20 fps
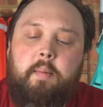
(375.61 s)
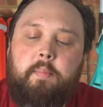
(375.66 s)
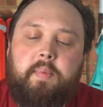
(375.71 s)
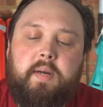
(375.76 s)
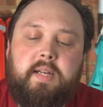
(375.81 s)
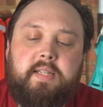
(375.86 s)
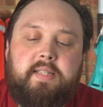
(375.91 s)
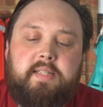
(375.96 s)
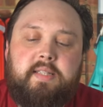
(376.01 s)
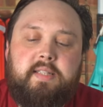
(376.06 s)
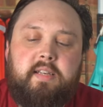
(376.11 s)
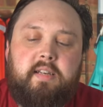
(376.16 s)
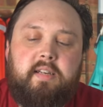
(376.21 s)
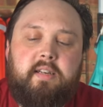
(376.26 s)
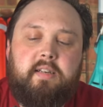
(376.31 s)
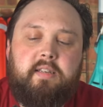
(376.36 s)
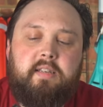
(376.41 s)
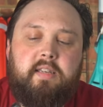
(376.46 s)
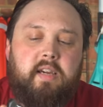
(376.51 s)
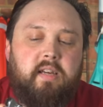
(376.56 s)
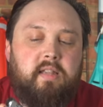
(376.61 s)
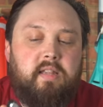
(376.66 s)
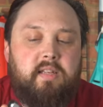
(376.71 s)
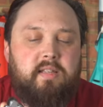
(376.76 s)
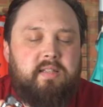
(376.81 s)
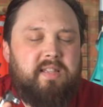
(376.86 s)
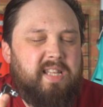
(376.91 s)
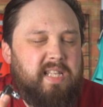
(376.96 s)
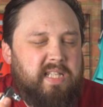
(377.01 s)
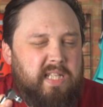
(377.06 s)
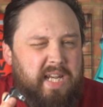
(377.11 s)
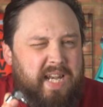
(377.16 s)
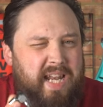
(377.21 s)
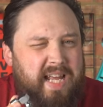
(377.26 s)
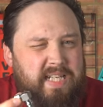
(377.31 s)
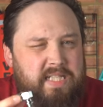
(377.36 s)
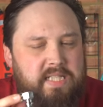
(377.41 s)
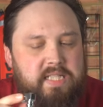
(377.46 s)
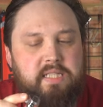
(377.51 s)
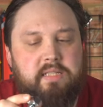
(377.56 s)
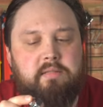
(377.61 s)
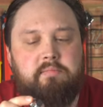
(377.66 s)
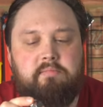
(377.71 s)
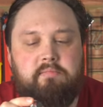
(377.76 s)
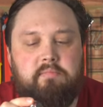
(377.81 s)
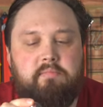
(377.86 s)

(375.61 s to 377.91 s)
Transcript: But yeah, there's less